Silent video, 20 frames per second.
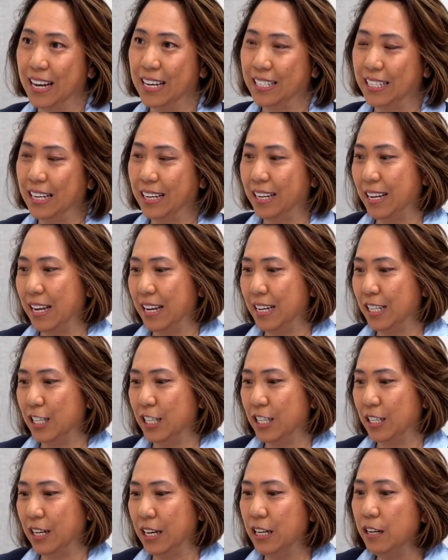It's like
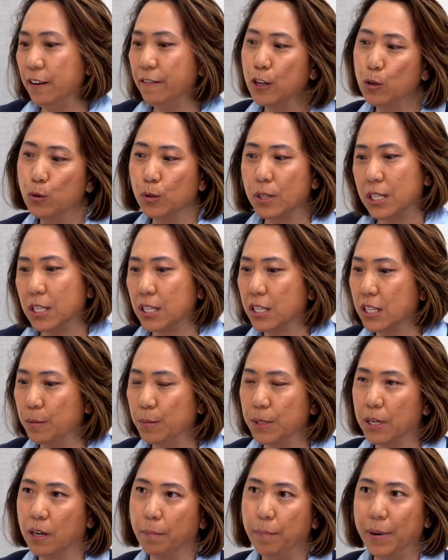it's individual
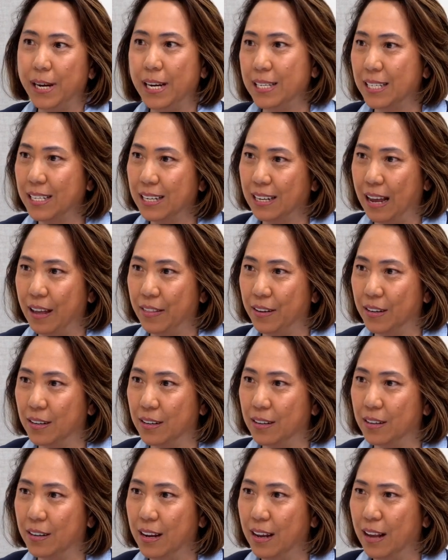systems that are pieced
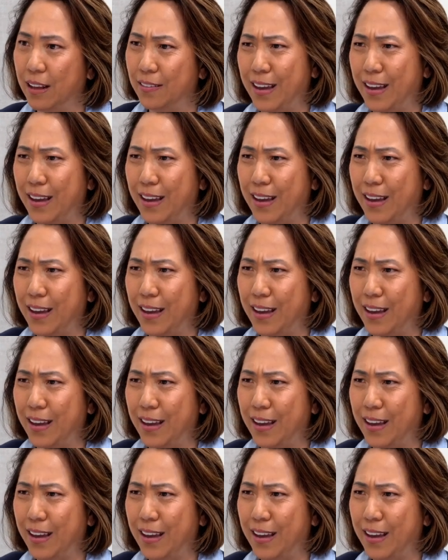together